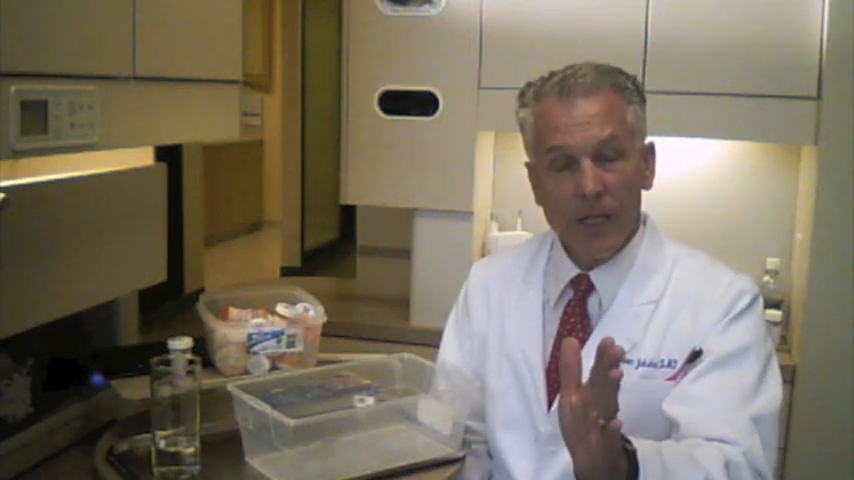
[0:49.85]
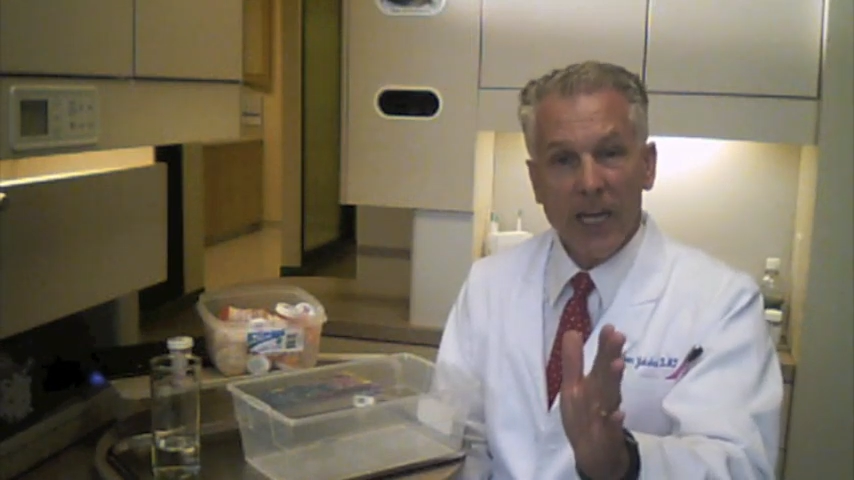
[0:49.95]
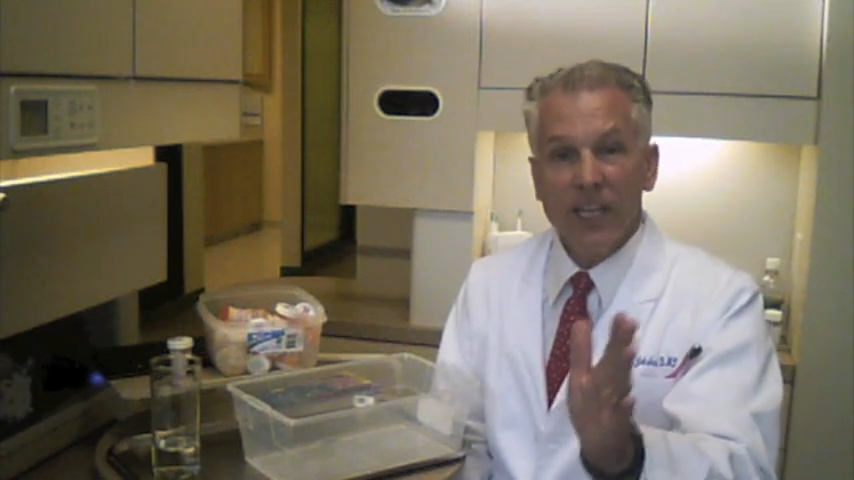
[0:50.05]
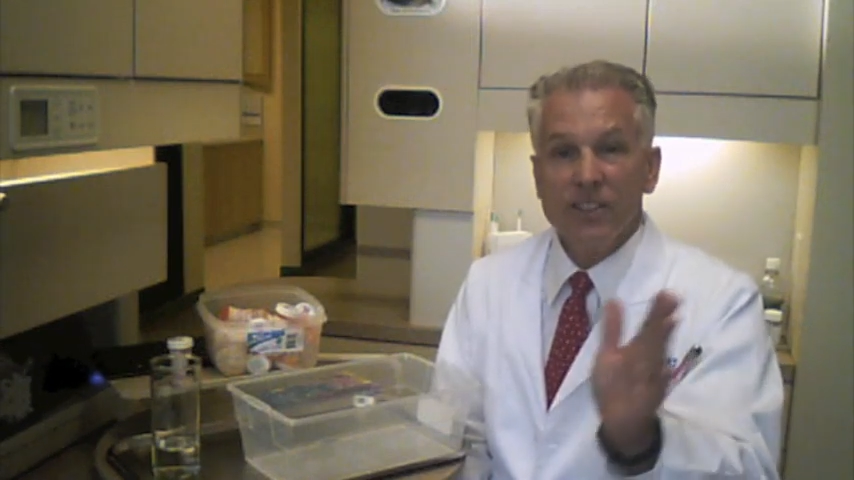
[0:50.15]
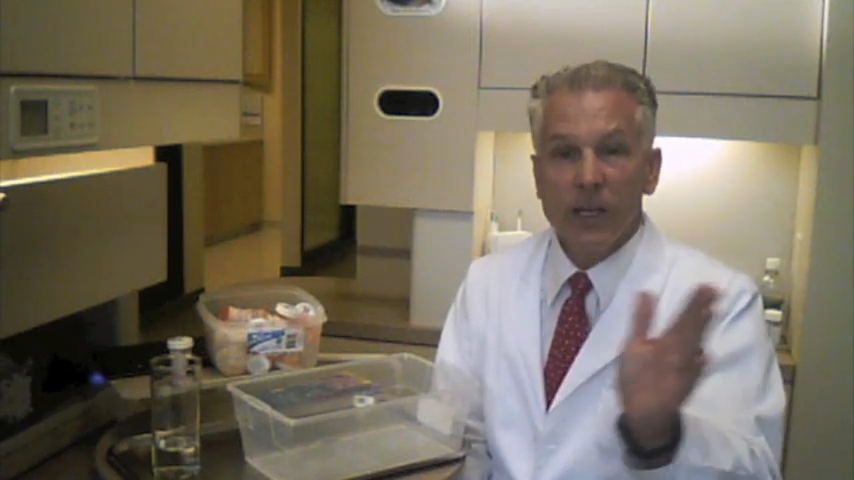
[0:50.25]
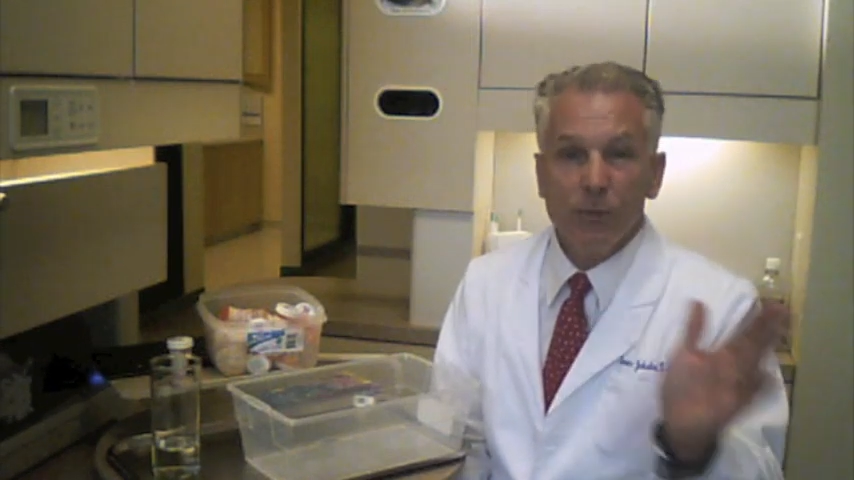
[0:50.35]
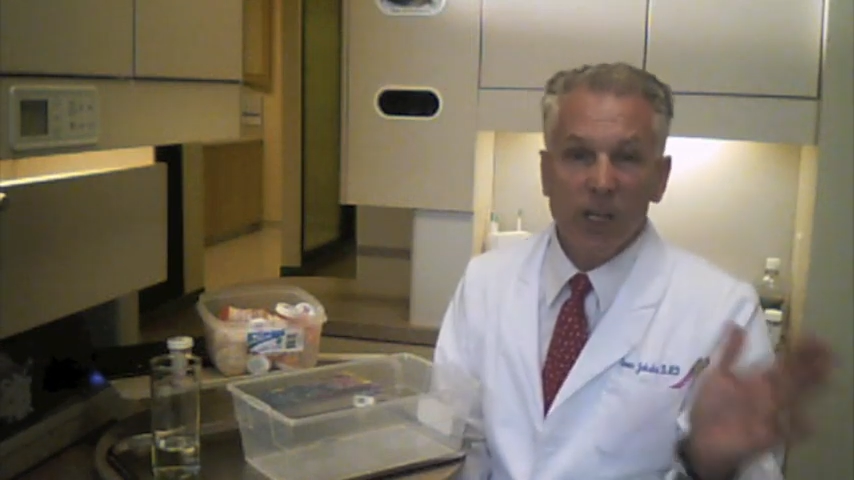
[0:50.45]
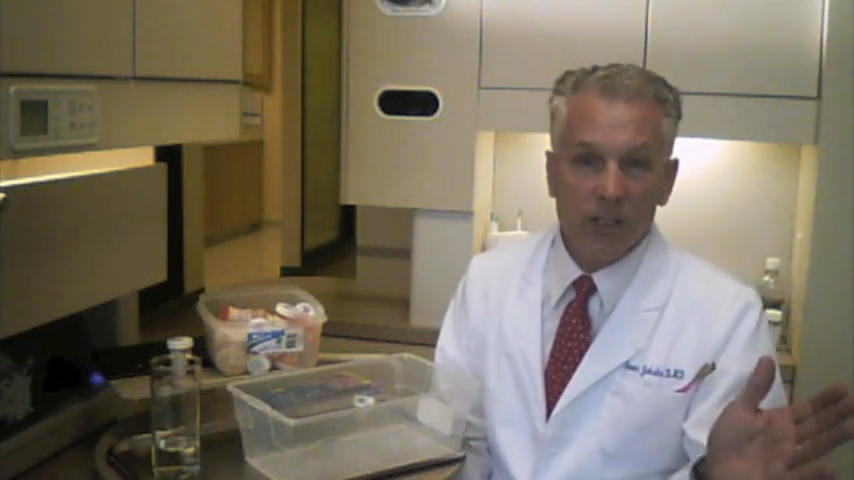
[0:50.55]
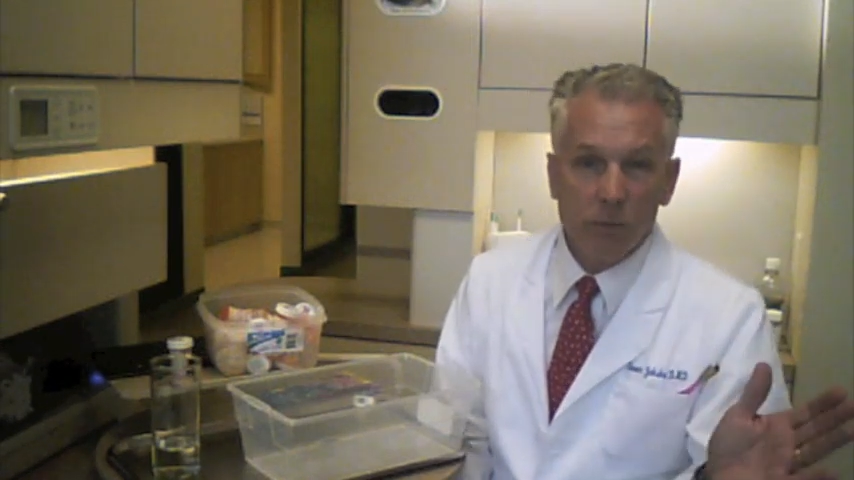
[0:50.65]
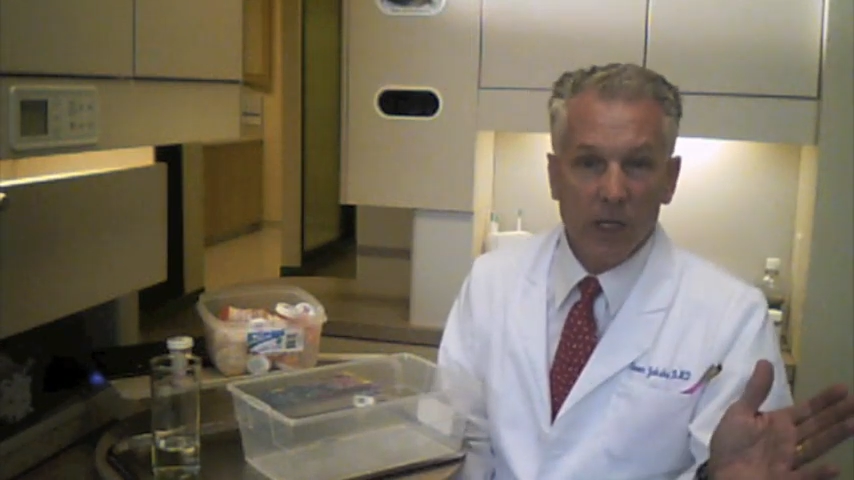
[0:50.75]
It can
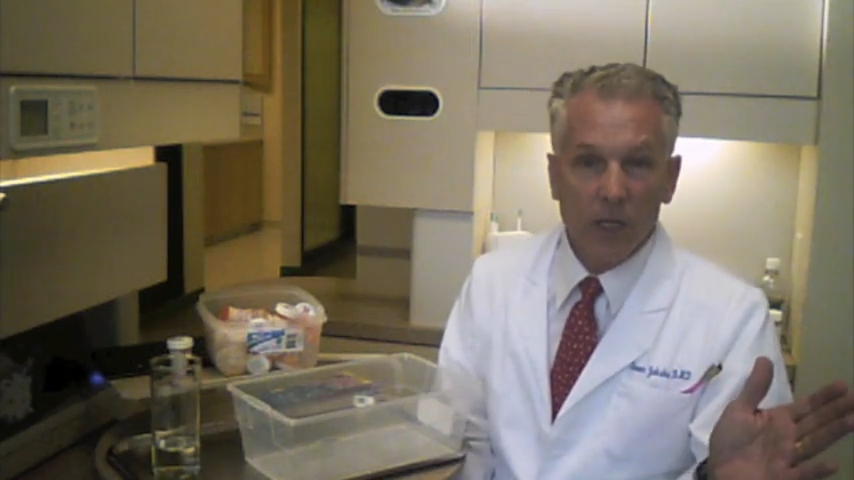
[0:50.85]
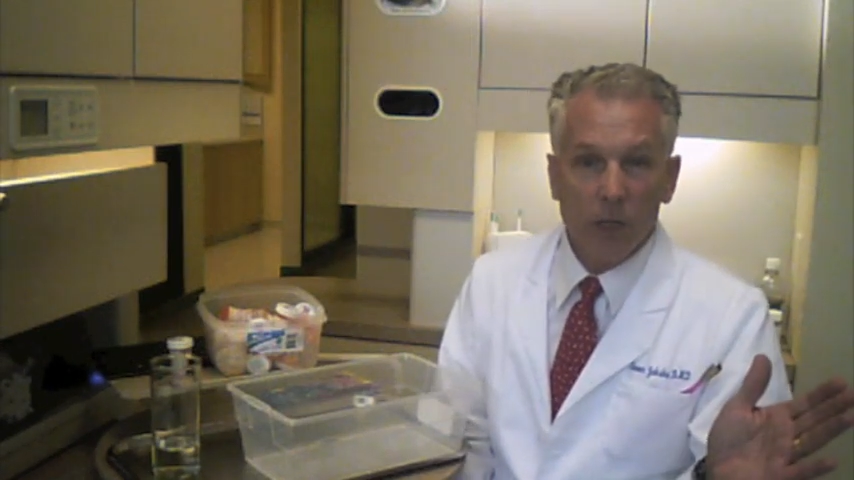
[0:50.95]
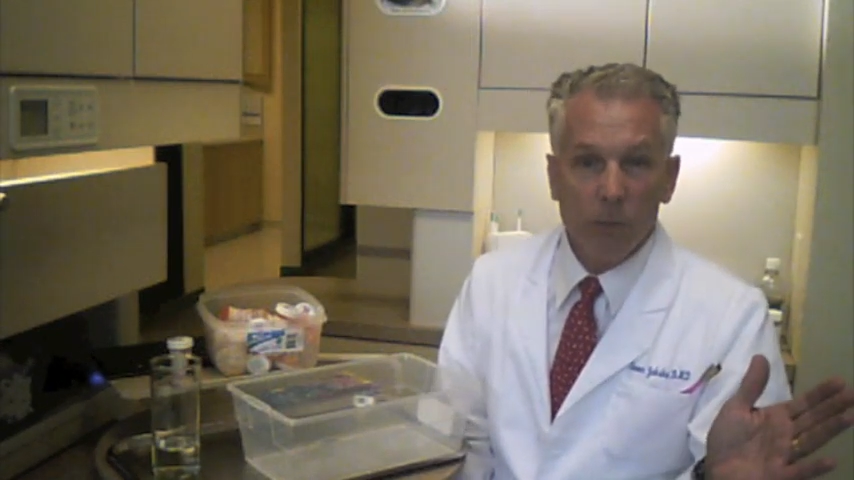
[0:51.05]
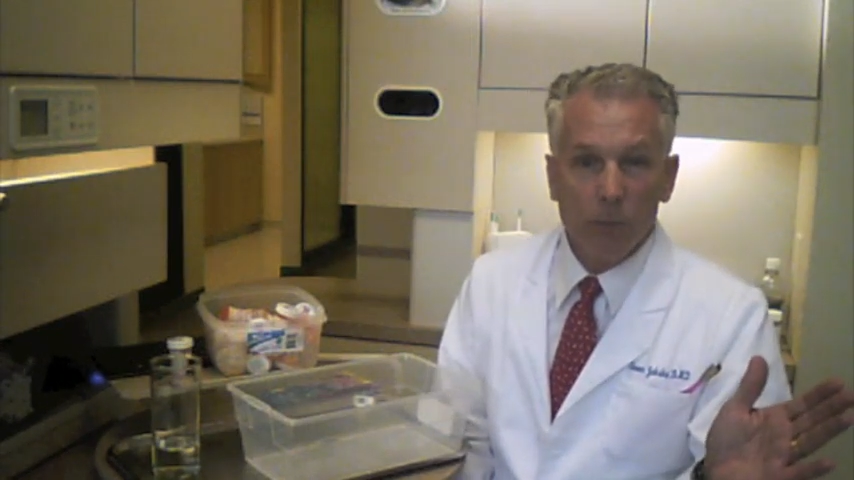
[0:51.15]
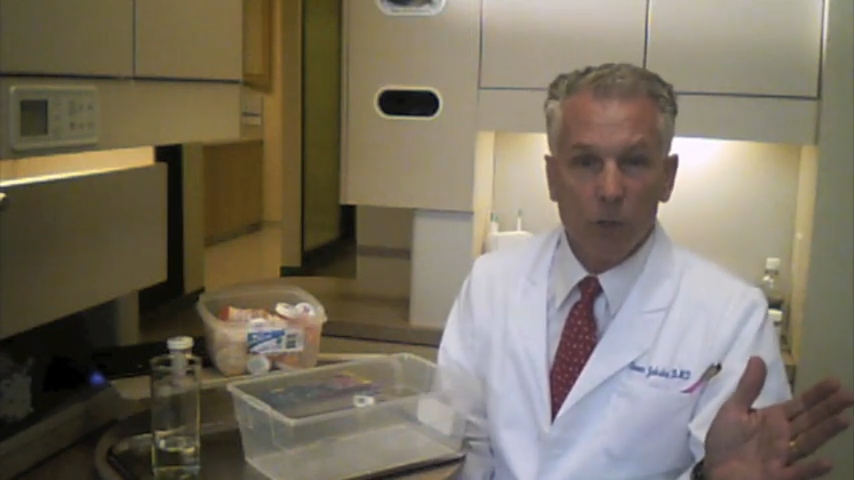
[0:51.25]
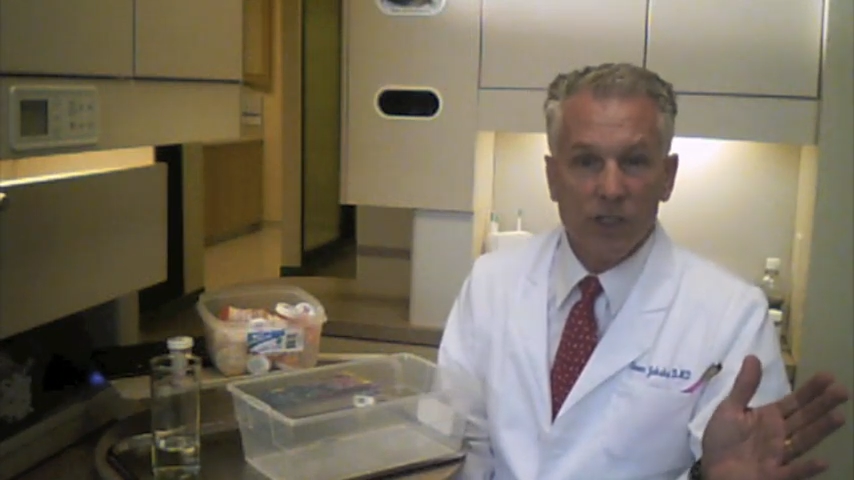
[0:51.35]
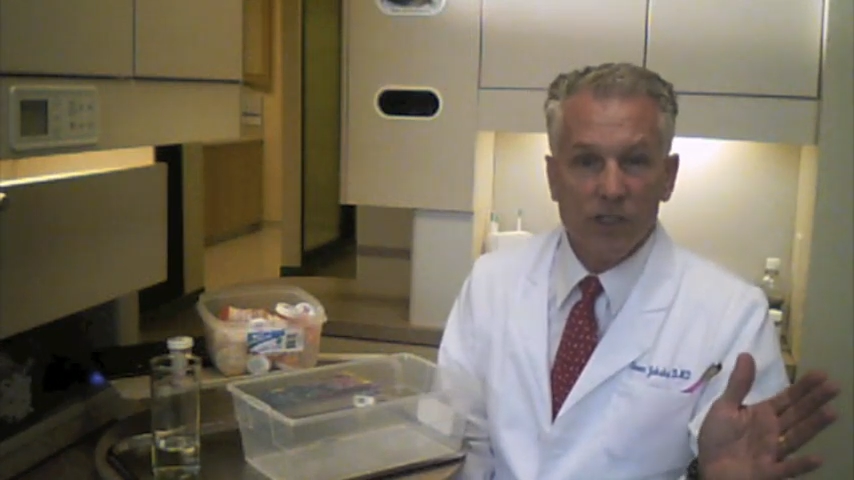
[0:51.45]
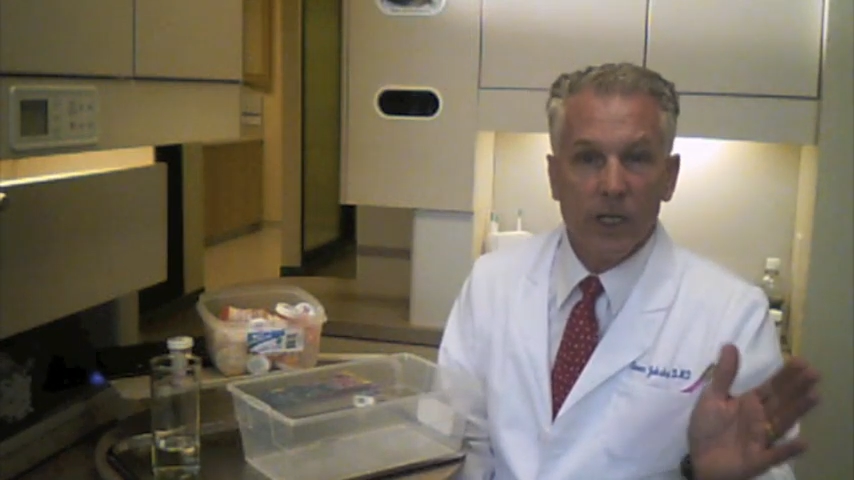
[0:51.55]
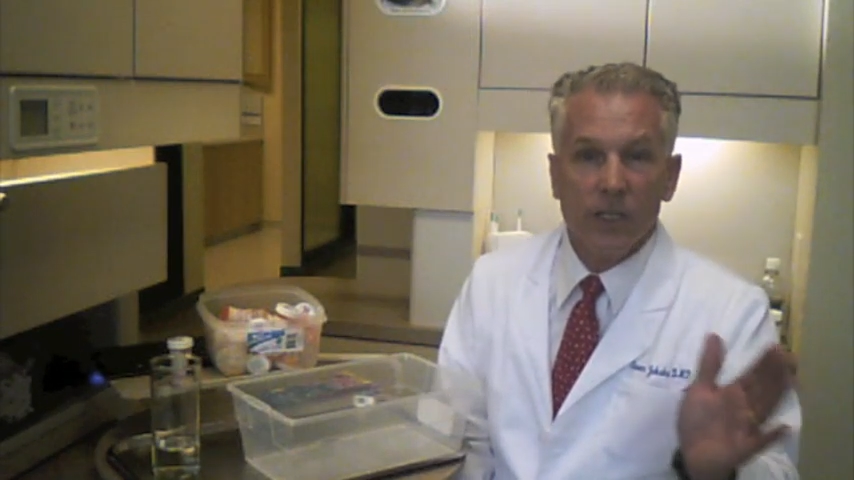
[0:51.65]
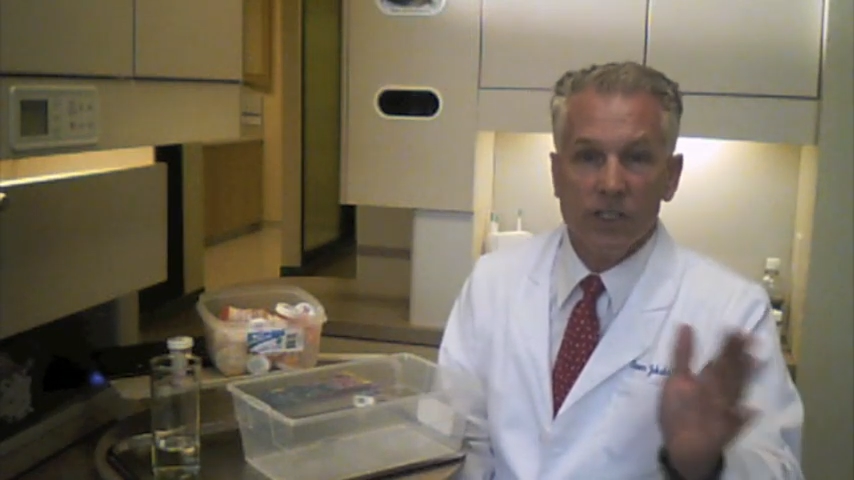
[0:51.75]
sometimes be a little bit more acidic,